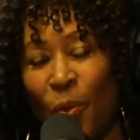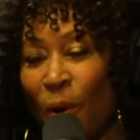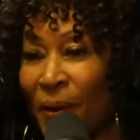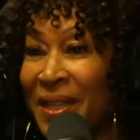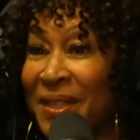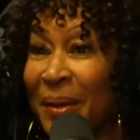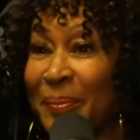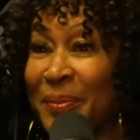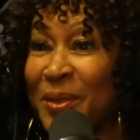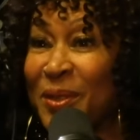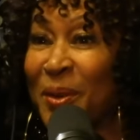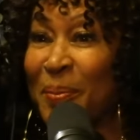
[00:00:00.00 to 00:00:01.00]

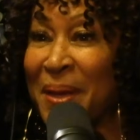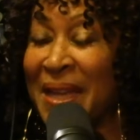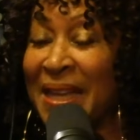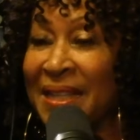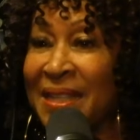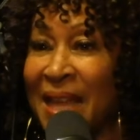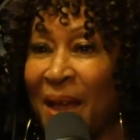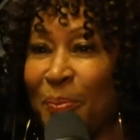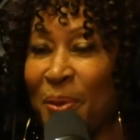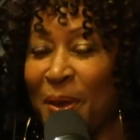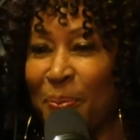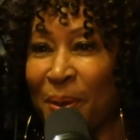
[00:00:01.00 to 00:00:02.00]
worrisome to me is
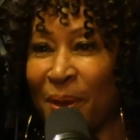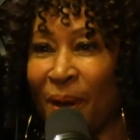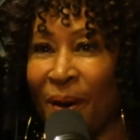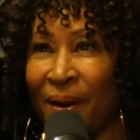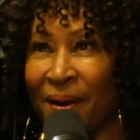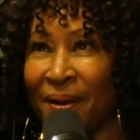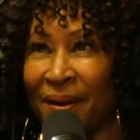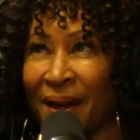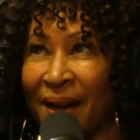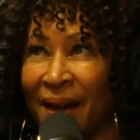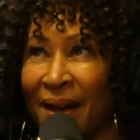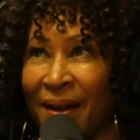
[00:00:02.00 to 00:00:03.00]
that people
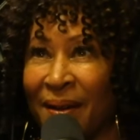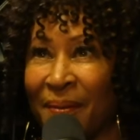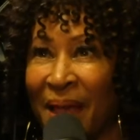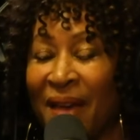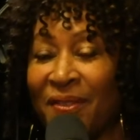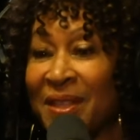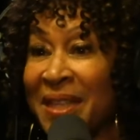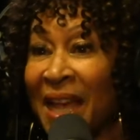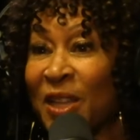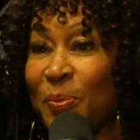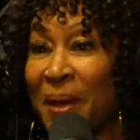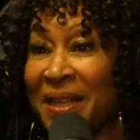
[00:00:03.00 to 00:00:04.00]
are have this
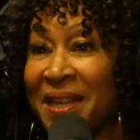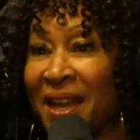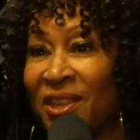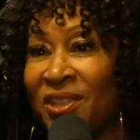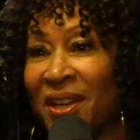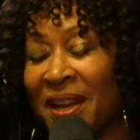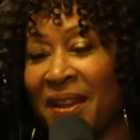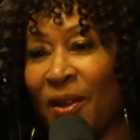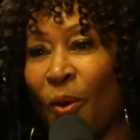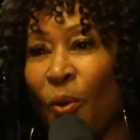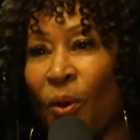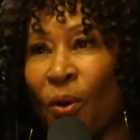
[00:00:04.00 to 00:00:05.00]

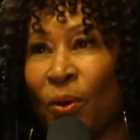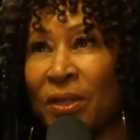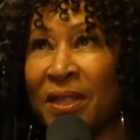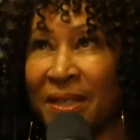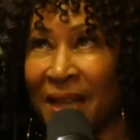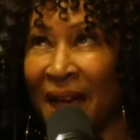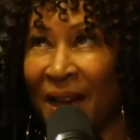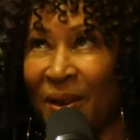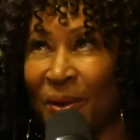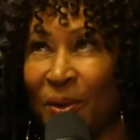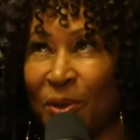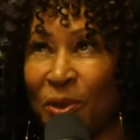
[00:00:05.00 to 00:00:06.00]
expectation or
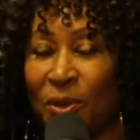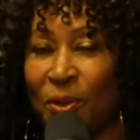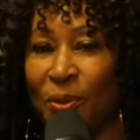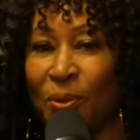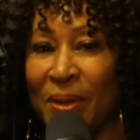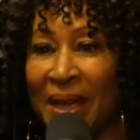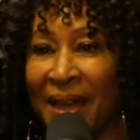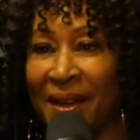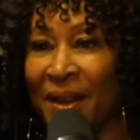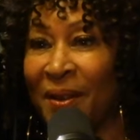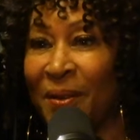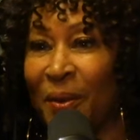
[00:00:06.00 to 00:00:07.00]
desire to
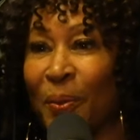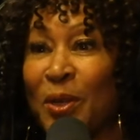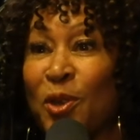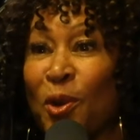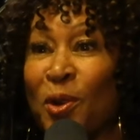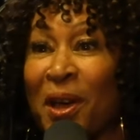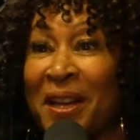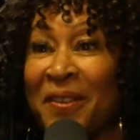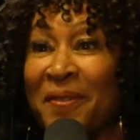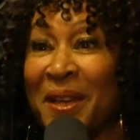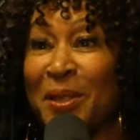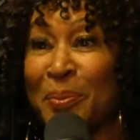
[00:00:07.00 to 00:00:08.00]
get a return on
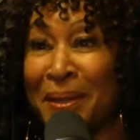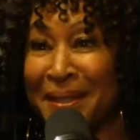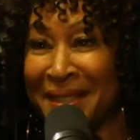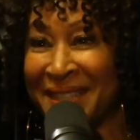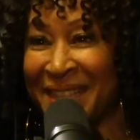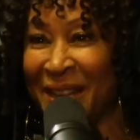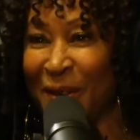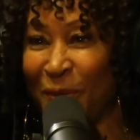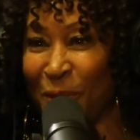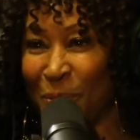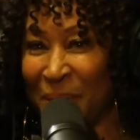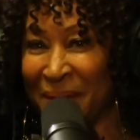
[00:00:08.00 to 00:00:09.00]
investment,
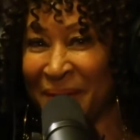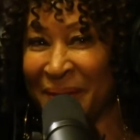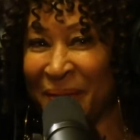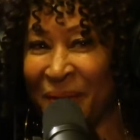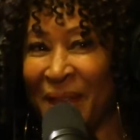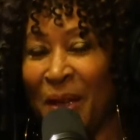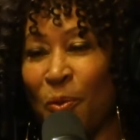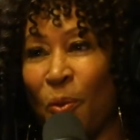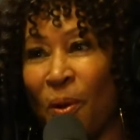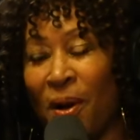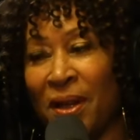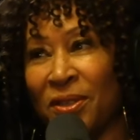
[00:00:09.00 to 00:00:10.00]
if you will. They
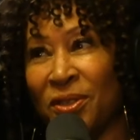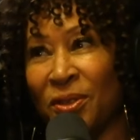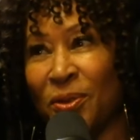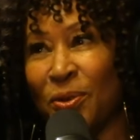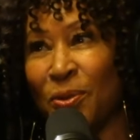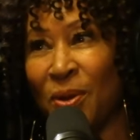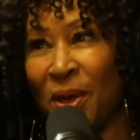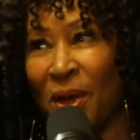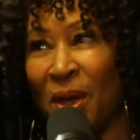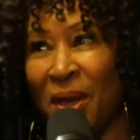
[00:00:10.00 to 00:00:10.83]
want to